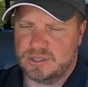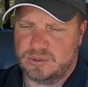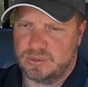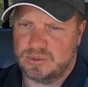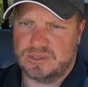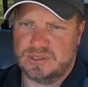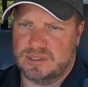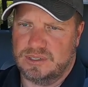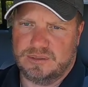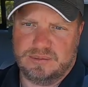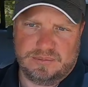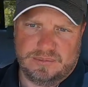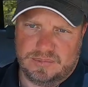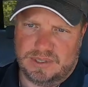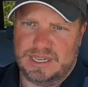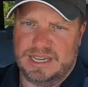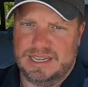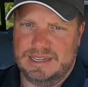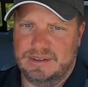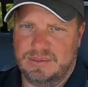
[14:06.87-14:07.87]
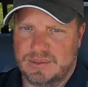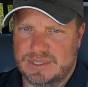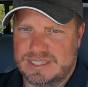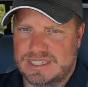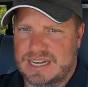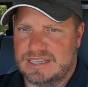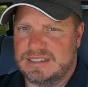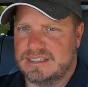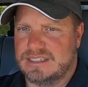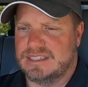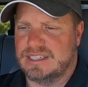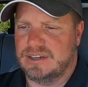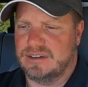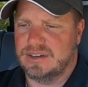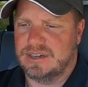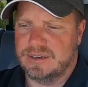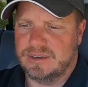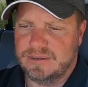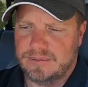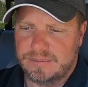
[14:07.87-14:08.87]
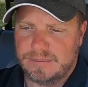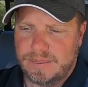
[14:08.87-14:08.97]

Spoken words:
This was it was necessary.